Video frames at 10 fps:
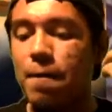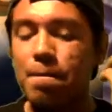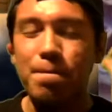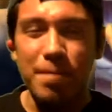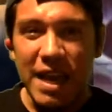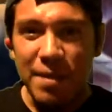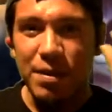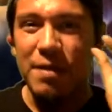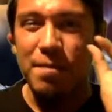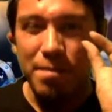
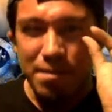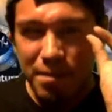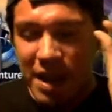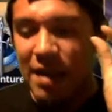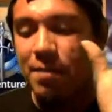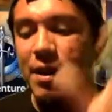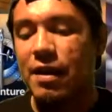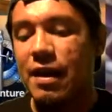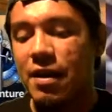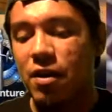maybe
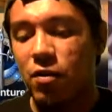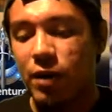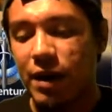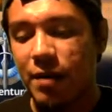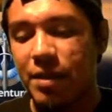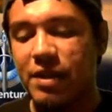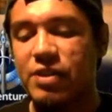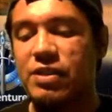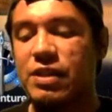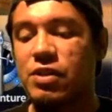in Arena,
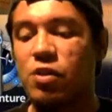because there's